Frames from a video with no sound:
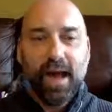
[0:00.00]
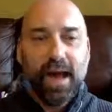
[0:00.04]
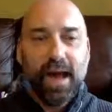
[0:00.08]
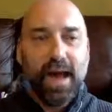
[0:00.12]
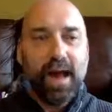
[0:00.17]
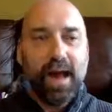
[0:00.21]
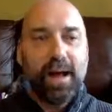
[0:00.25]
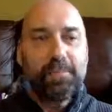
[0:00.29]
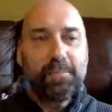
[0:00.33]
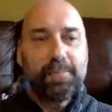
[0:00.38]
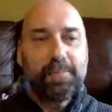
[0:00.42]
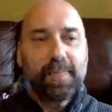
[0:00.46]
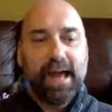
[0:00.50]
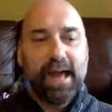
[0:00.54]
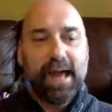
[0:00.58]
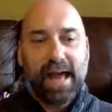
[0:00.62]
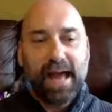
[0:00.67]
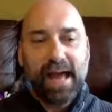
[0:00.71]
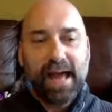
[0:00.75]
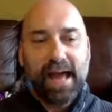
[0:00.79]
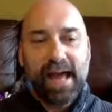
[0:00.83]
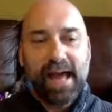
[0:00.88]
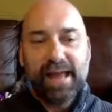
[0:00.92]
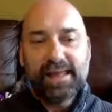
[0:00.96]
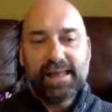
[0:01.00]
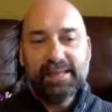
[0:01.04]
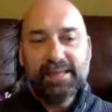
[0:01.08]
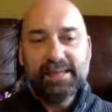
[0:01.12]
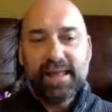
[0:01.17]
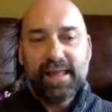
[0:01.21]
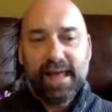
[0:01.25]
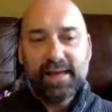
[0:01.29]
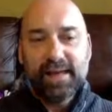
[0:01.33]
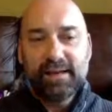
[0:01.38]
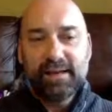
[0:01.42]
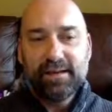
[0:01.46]
Um, yeah. And
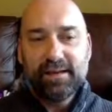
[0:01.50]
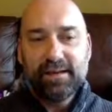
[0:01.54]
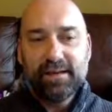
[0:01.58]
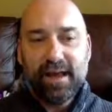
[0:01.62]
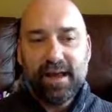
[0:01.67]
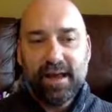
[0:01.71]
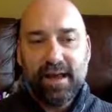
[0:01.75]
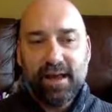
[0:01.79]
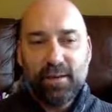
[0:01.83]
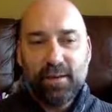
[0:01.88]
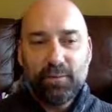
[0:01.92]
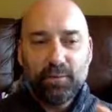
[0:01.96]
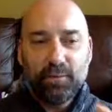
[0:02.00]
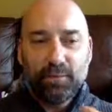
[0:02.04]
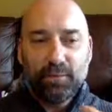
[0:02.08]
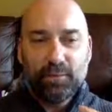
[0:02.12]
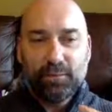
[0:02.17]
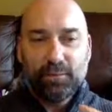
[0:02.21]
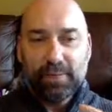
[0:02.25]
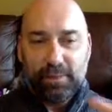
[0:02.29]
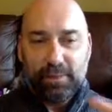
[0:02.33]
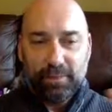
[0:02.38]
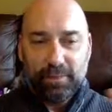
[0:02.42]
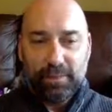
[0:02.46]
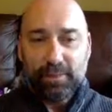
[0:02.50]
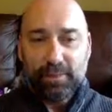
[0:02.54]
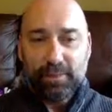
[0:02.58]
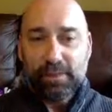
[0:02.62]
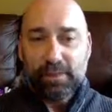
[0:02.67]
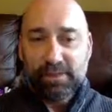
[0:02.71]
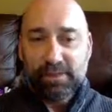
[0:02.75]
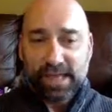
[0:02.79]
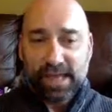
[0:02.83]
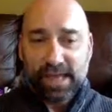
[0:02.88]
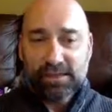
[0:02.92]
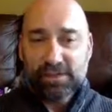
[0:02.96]
then um, people who
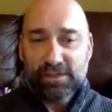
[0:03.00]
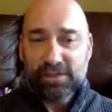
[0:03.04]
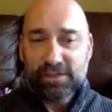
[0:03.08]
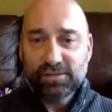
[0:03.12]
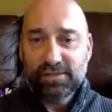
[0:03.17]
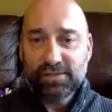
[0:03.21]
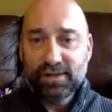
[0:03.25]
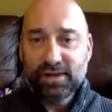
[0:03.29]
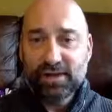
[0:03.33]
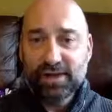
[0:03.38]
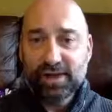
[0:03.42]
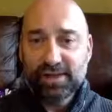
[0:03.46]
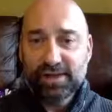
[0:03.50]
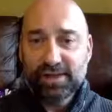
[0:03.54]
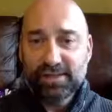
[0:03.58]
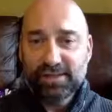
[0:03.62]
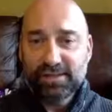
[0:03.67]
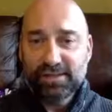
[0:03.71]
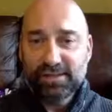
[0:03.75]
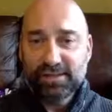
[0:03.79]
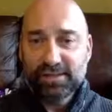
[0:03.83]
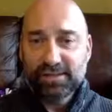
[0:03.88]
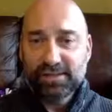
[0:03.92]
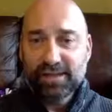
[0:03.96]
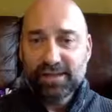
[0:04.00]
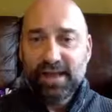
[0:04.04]
catastrophize.